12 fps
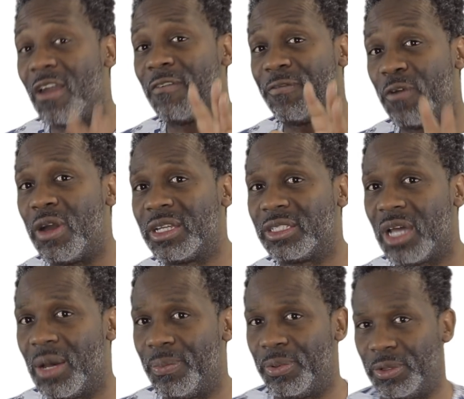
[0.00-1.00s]
For
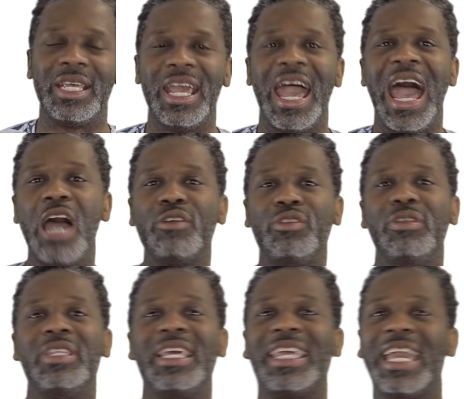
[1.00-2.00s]
example, how do
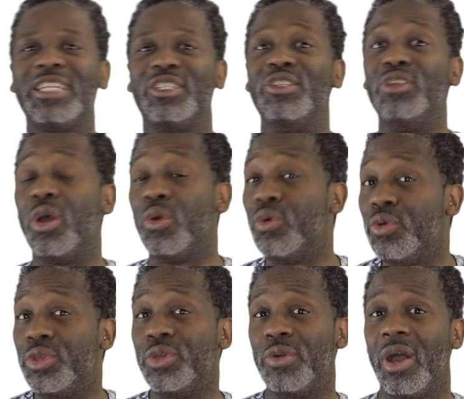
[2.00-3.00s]
they get to know
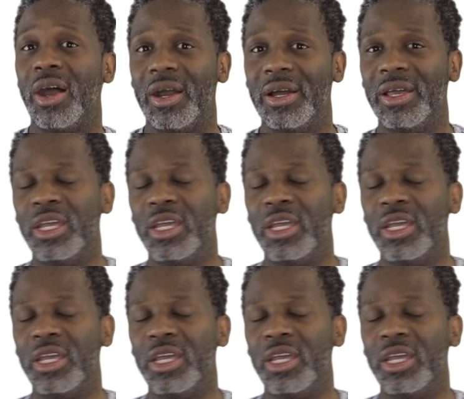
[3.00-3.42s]
who you are?